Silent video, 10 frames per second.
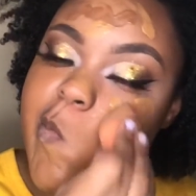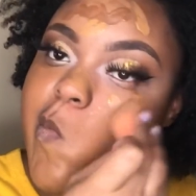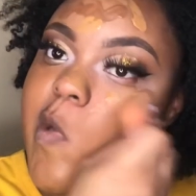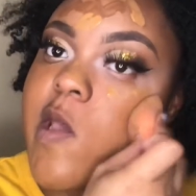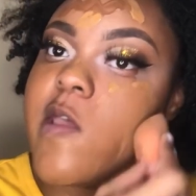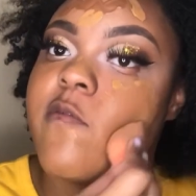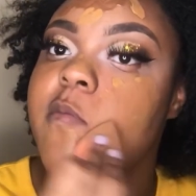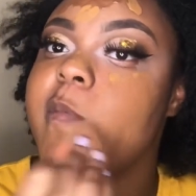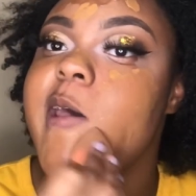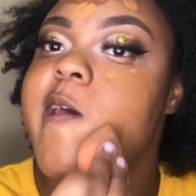I'm not
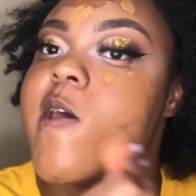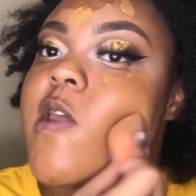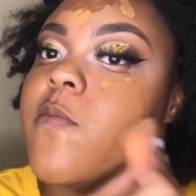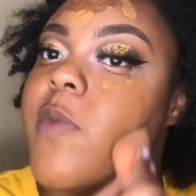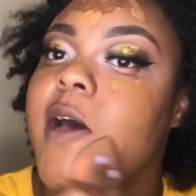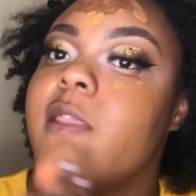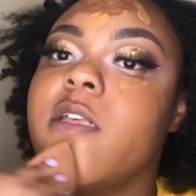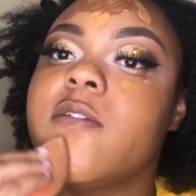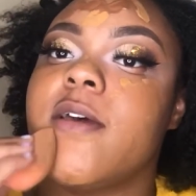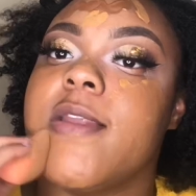even mad about
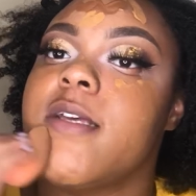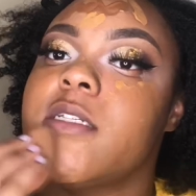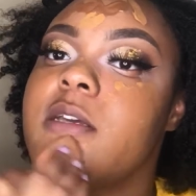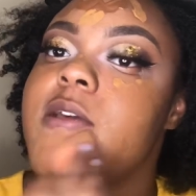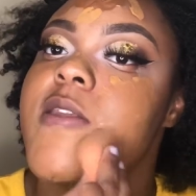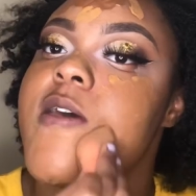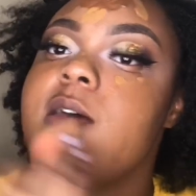this foundation.